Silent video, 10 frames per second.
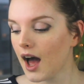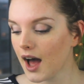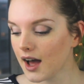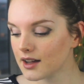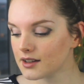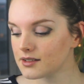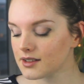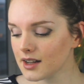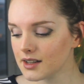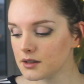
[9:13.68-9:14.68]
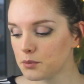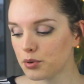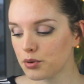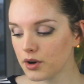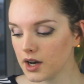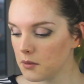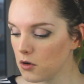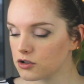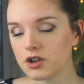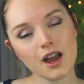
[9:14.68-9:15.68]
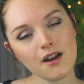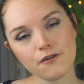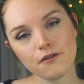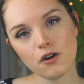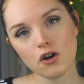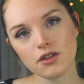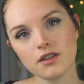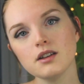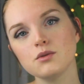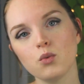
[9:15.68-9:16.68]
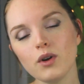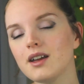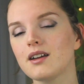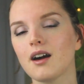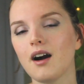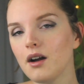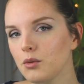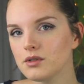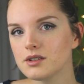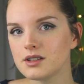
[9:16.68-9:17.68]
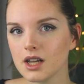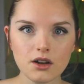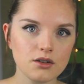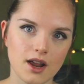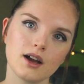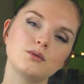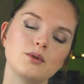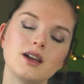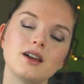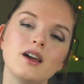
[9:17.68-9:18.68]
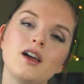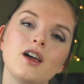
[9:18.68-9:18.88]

And that is pretty much it for this week. I will see you next week.